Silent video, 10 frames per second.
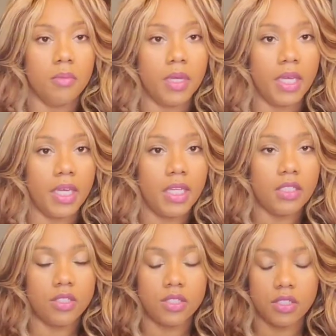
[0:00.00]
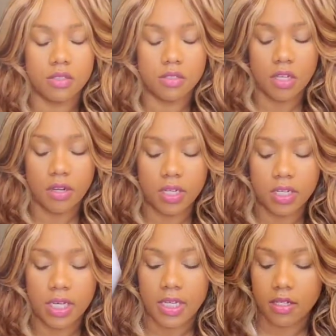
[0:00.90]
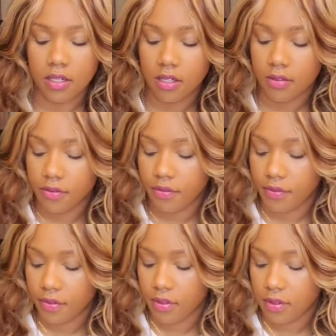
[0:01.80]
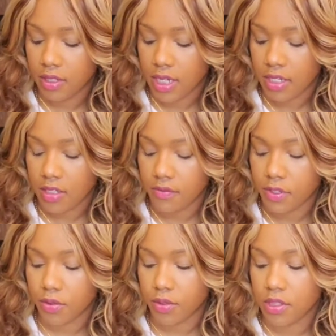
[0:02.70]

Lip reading: Knight of Swords.